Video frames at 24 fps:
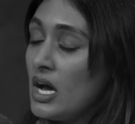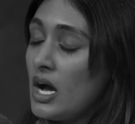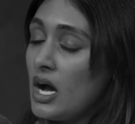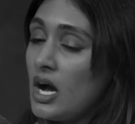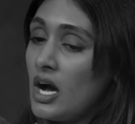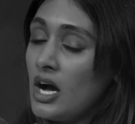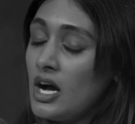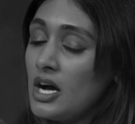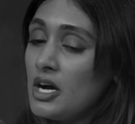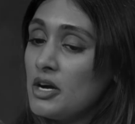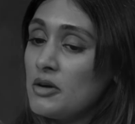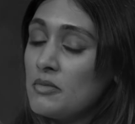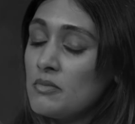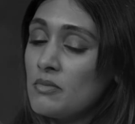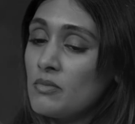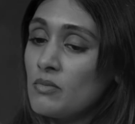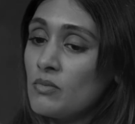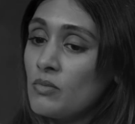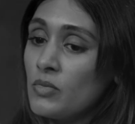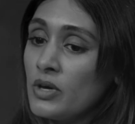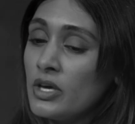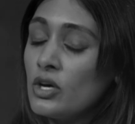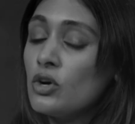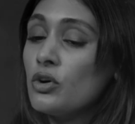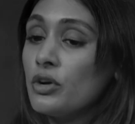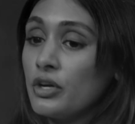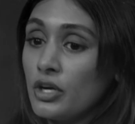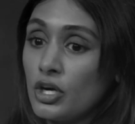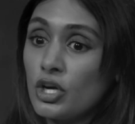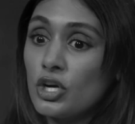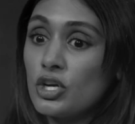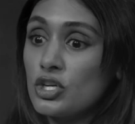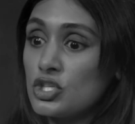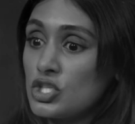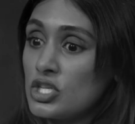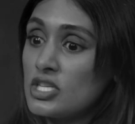He'll
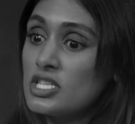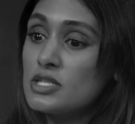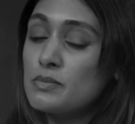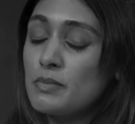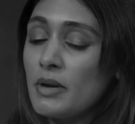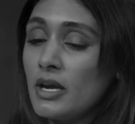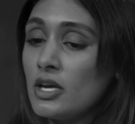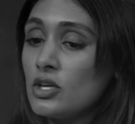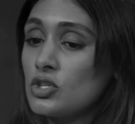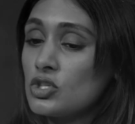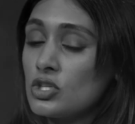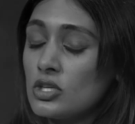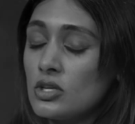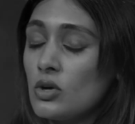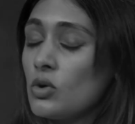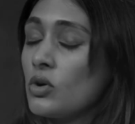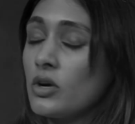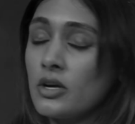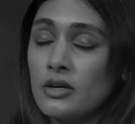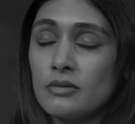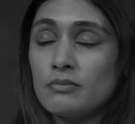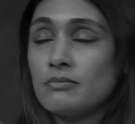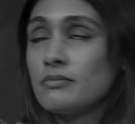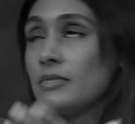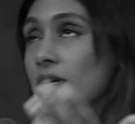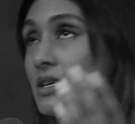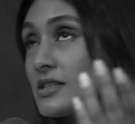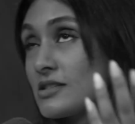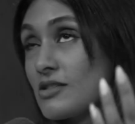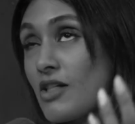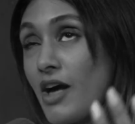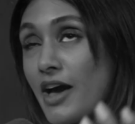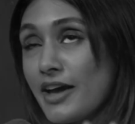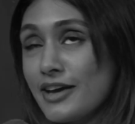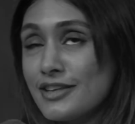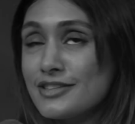encourage his patient or his
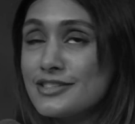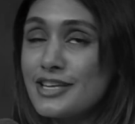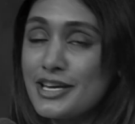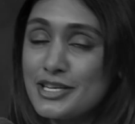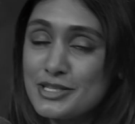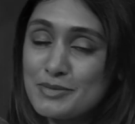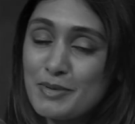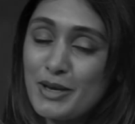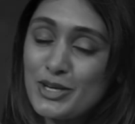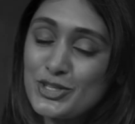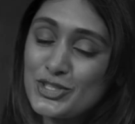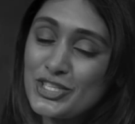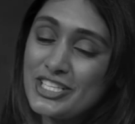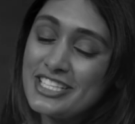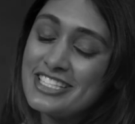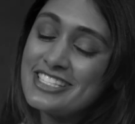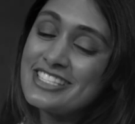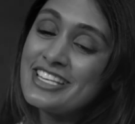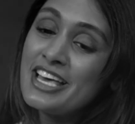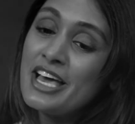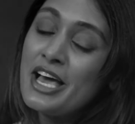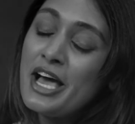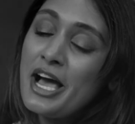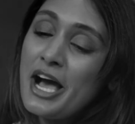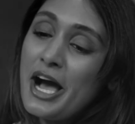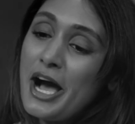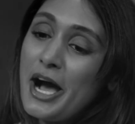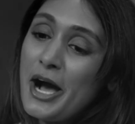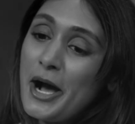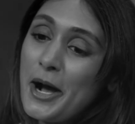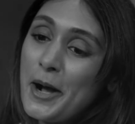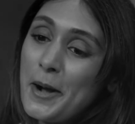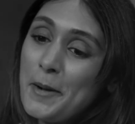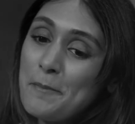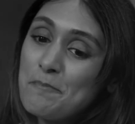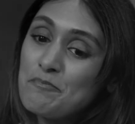clients, not his patients,
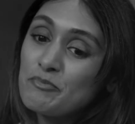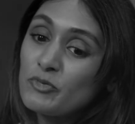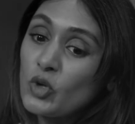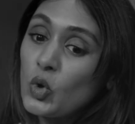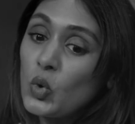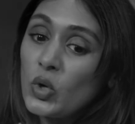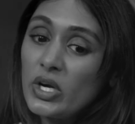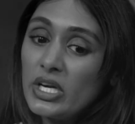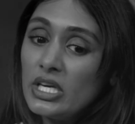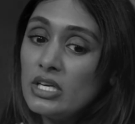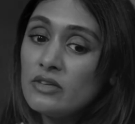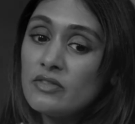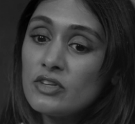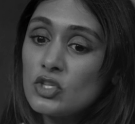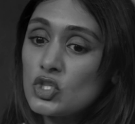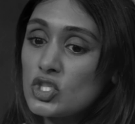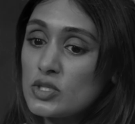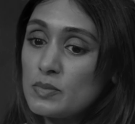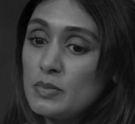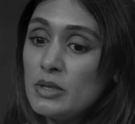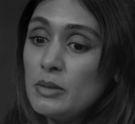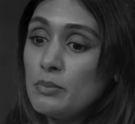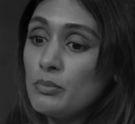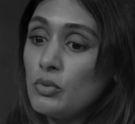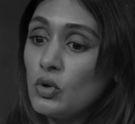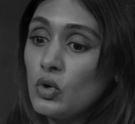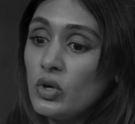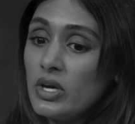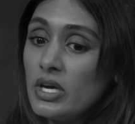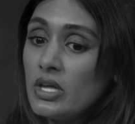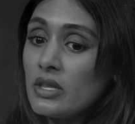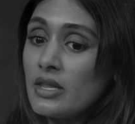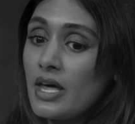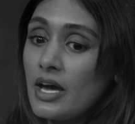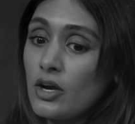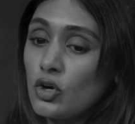or even just people
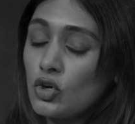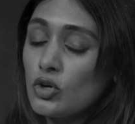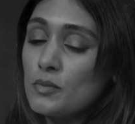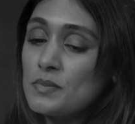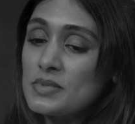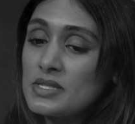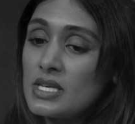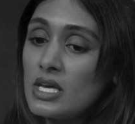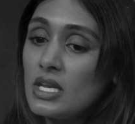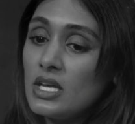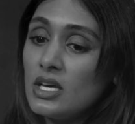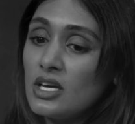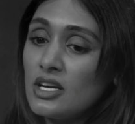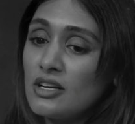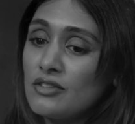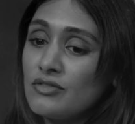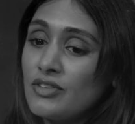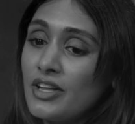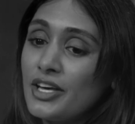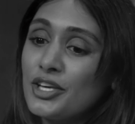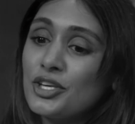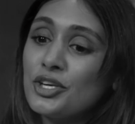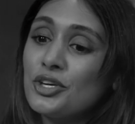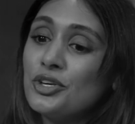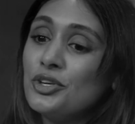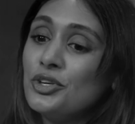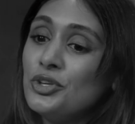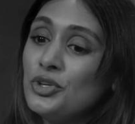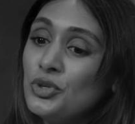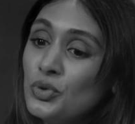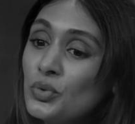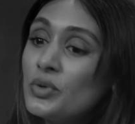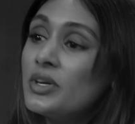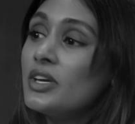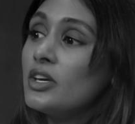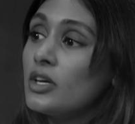in that group setting of like,
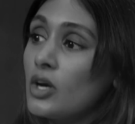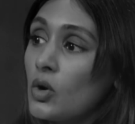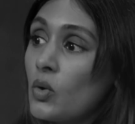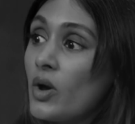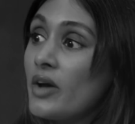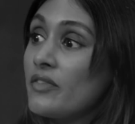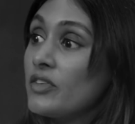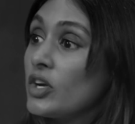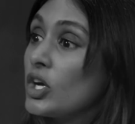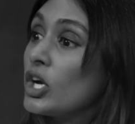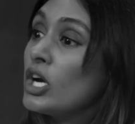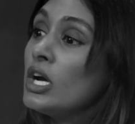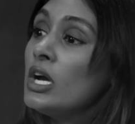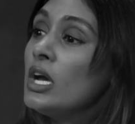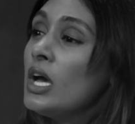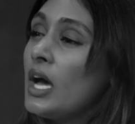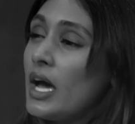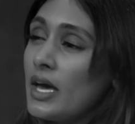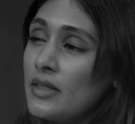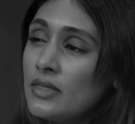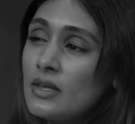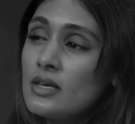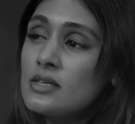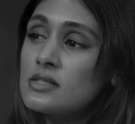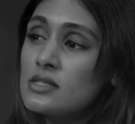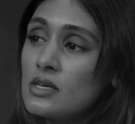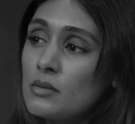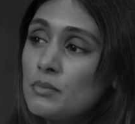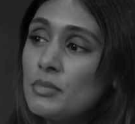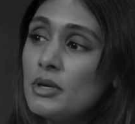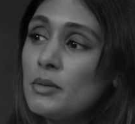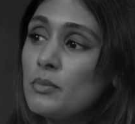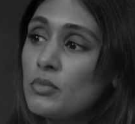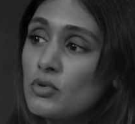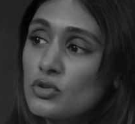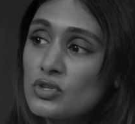"You can go heavier." I think some
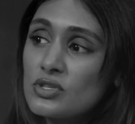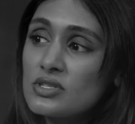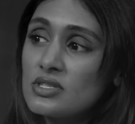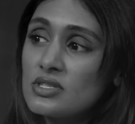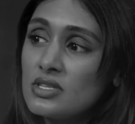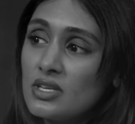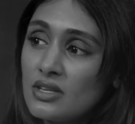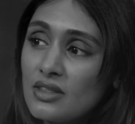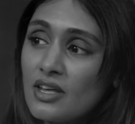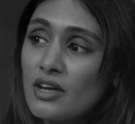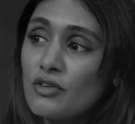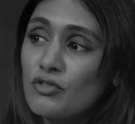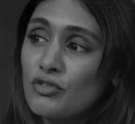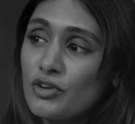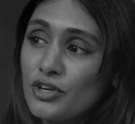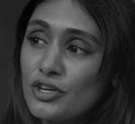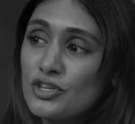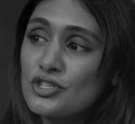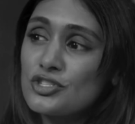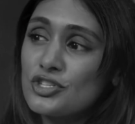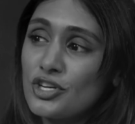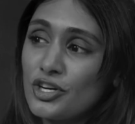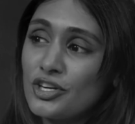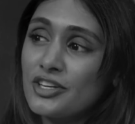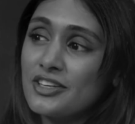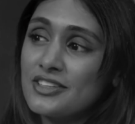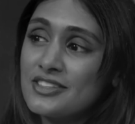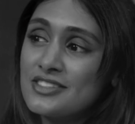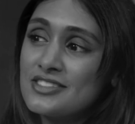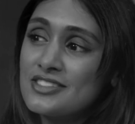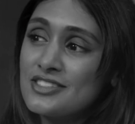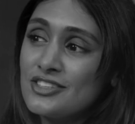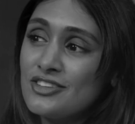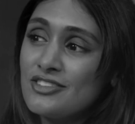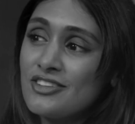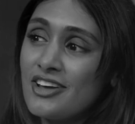people just need that
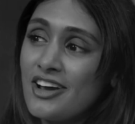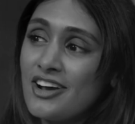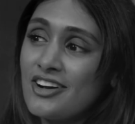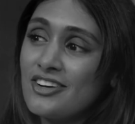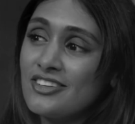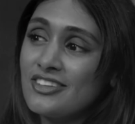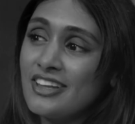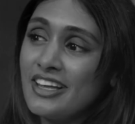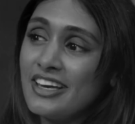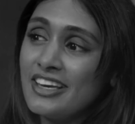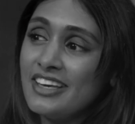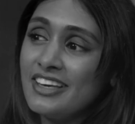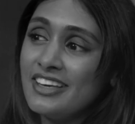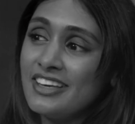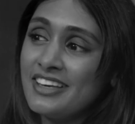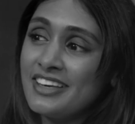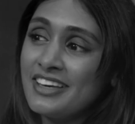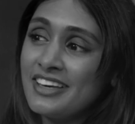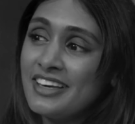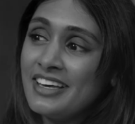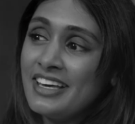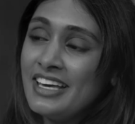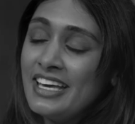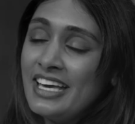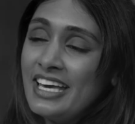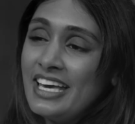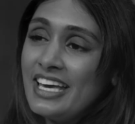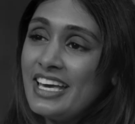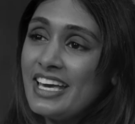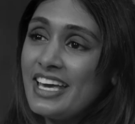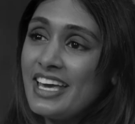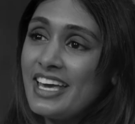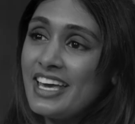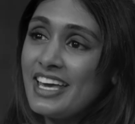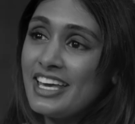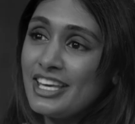reassurance, like
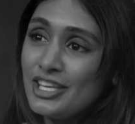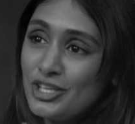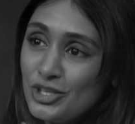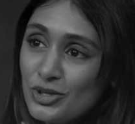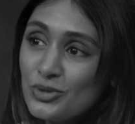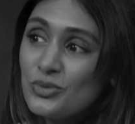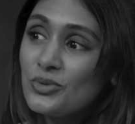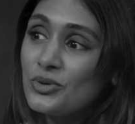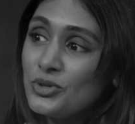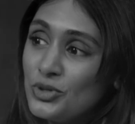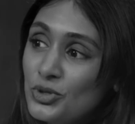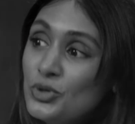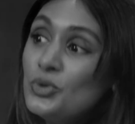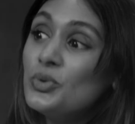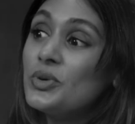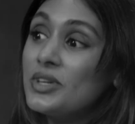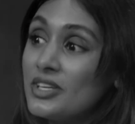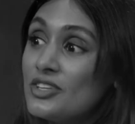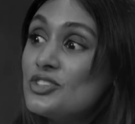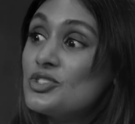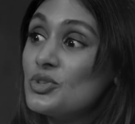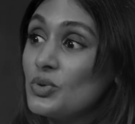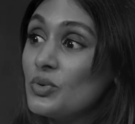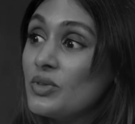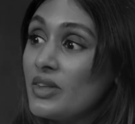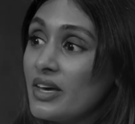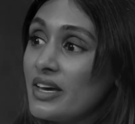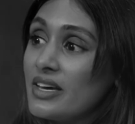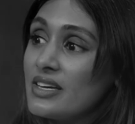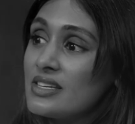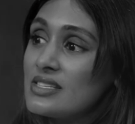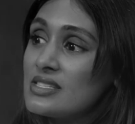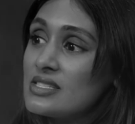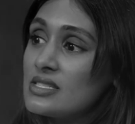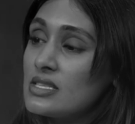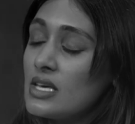you can do
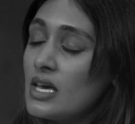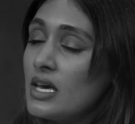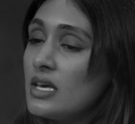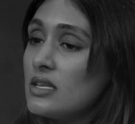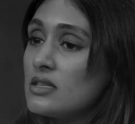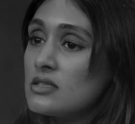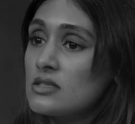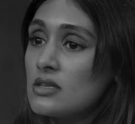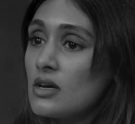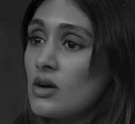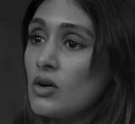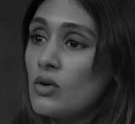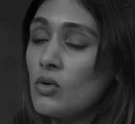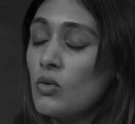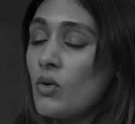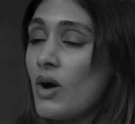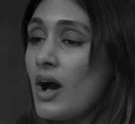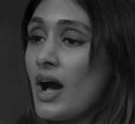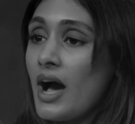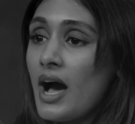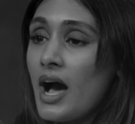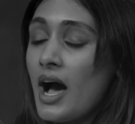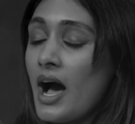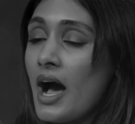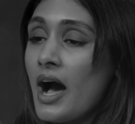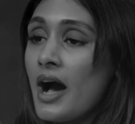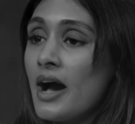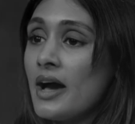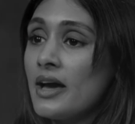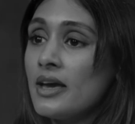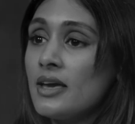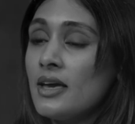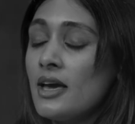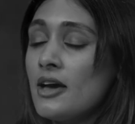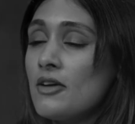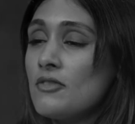this. And so
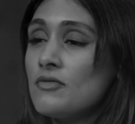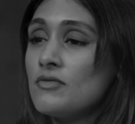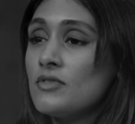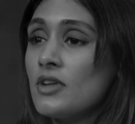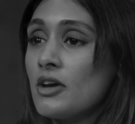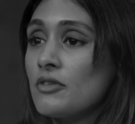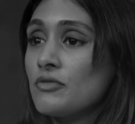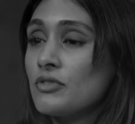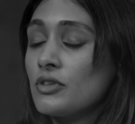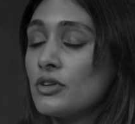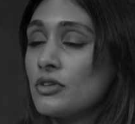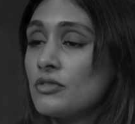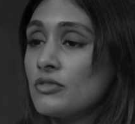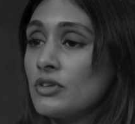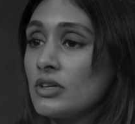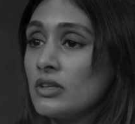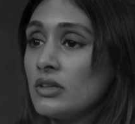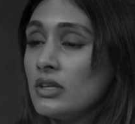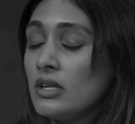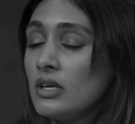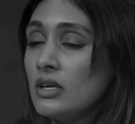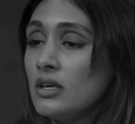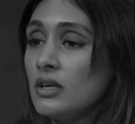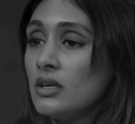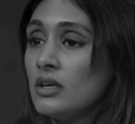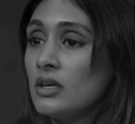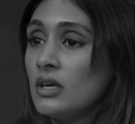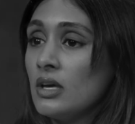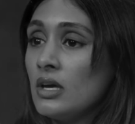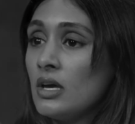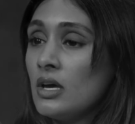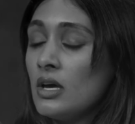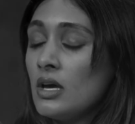I have never really,